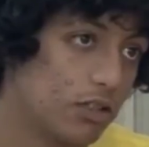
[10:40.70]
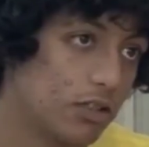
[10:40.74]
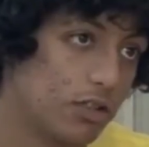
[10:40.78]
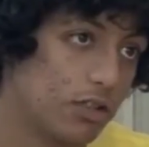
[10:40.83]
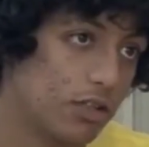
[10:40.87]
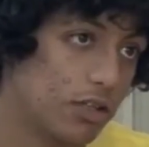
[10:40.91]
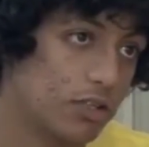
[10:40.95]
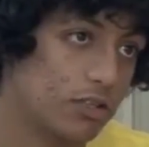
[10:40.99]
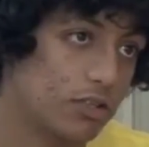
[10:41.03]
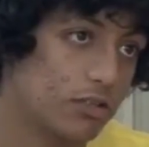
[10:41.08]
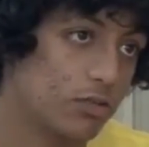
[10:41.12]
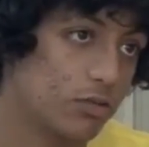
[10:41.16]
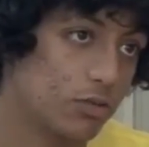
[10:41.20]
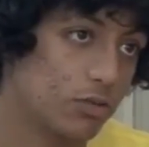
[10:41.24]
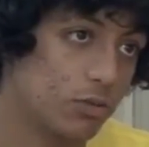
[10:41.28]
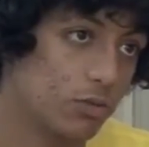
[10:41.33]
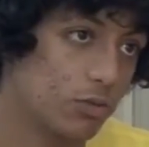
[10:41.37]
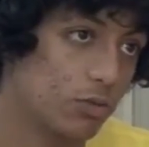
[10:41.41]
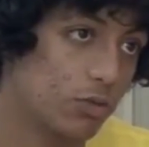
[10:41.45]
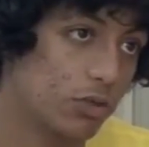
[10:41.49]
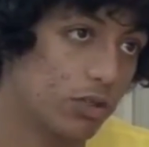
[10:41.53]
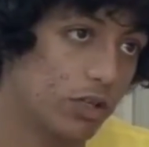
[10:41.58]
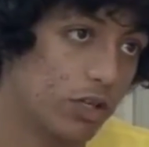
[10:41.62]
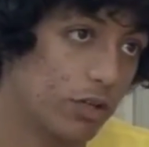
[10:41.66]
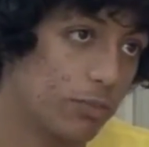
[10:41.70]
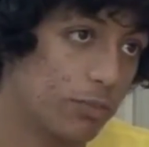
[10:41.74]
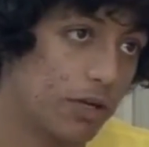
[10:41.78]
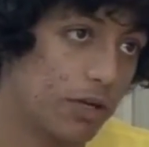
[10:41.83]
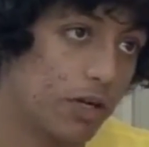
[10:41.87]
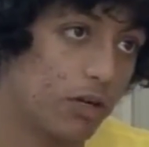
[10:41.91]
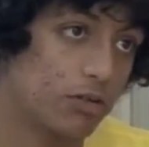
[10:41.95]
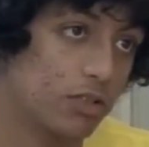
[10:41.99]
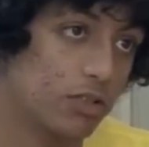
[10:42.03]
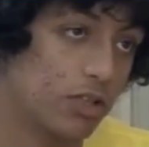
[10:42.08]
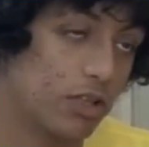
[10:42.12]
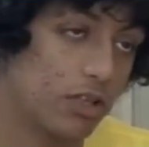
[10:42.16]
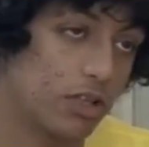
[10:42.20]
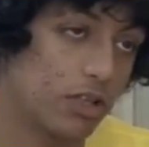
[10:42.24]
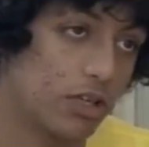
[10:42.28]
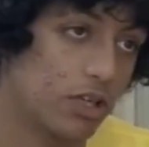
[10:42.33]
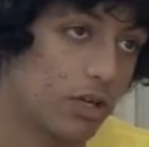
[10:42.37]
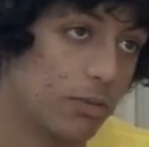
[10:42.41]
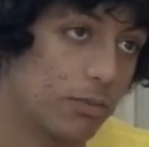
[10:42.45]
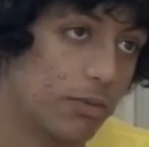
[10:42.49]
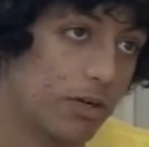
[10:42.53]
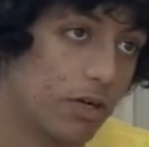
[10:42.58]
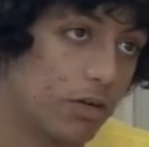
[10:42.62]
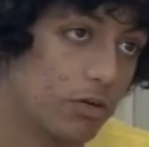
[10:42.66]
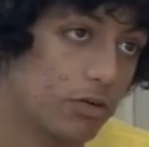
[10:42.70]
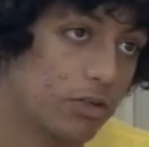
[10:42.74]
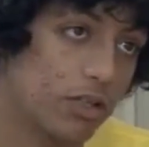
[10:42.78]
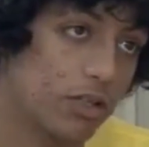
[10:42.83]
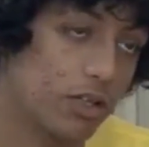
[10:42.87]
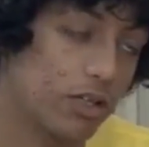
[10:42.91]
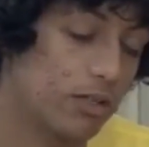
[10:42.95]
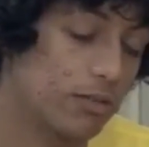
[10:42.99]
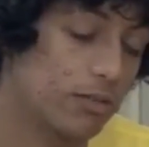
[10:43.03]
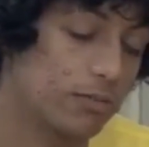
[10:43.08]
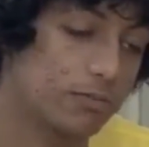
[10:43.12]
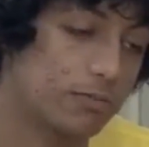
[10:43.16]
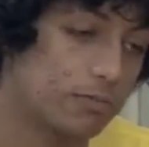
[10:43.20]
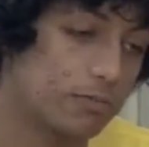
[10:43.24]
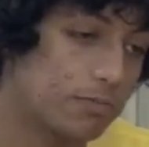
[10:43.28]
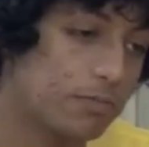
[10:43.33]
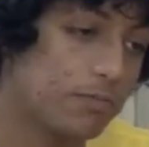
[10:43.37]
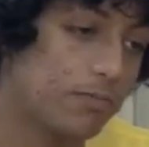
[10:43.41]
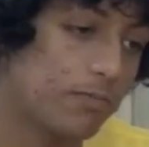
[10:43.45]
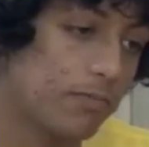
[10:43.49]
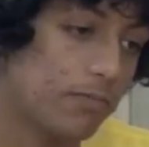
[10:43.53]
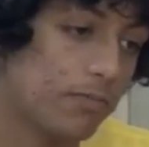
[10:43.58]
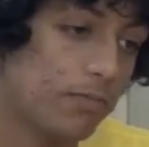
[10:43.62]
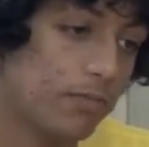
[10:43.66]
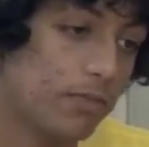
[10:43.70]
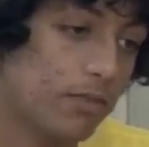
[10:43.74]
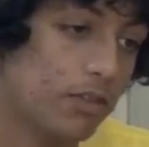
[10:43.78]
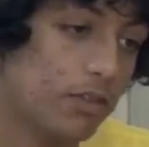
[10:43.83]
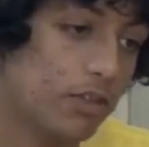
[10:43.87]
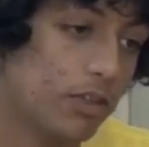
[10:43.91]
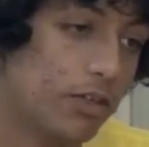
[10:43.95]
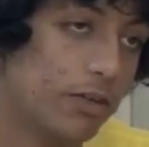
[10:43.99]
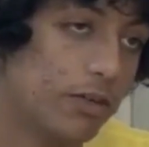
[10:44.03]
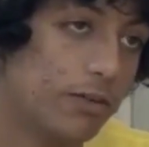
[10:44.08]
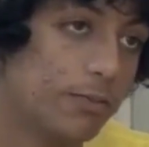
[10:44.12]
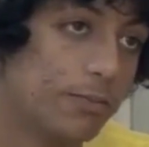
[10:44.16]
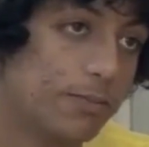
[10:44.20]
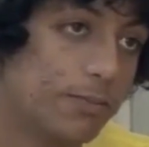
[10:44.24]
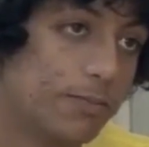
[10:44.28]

things to worry about and think about, and yeah.